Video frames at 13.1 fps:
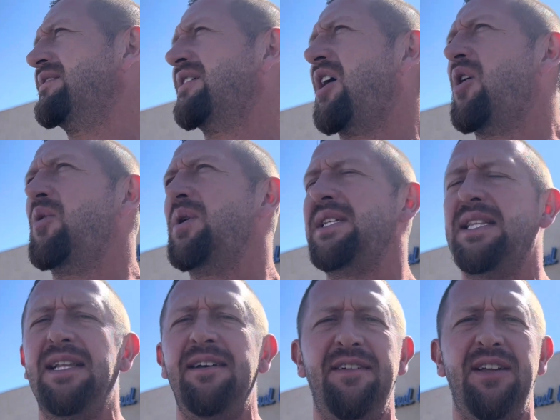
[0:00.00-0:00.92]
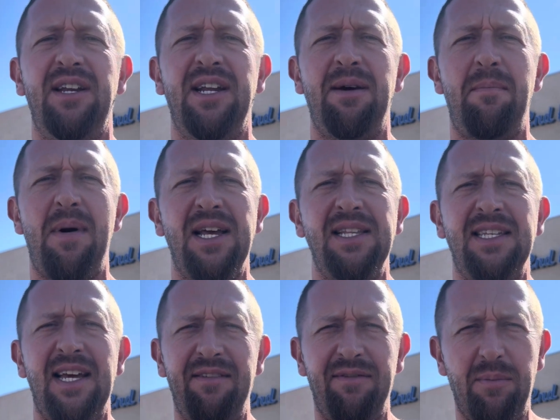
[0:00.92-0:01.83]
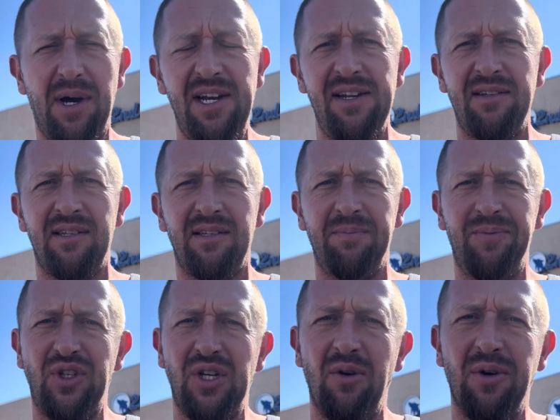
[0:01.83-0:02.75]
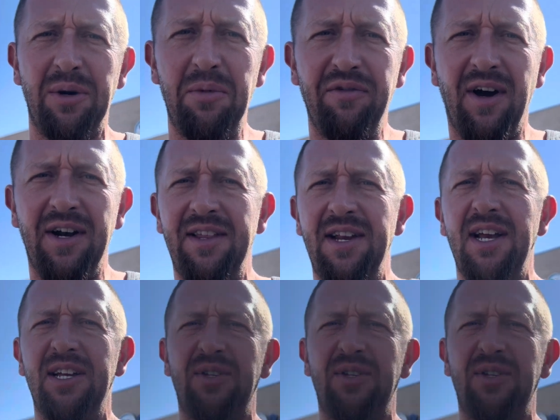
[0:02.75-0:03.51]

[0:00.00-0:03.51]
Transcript: always living in a mindset of abundance. So gonna move on to the next